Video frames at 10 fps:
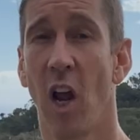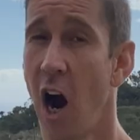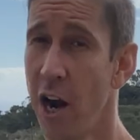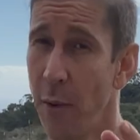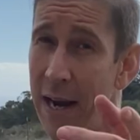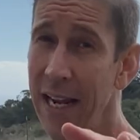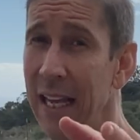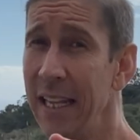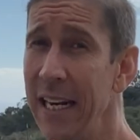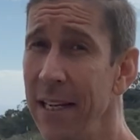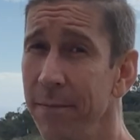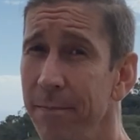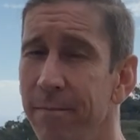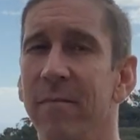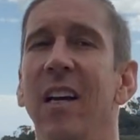Are you ready to get cleaning?
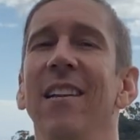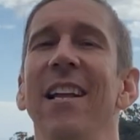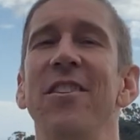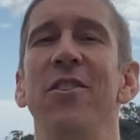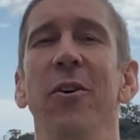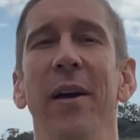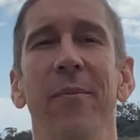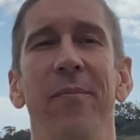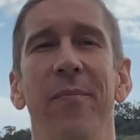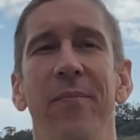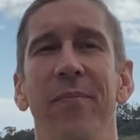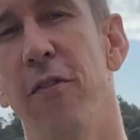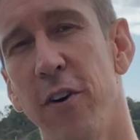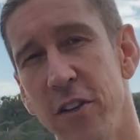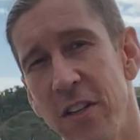Let's do it.
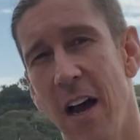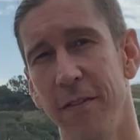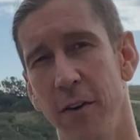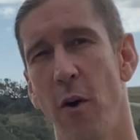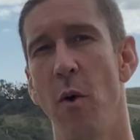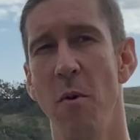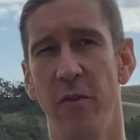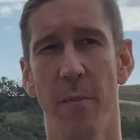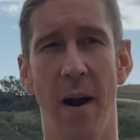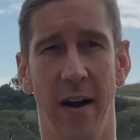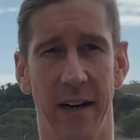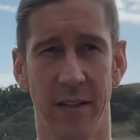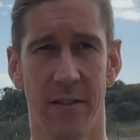First off, remove the bearings.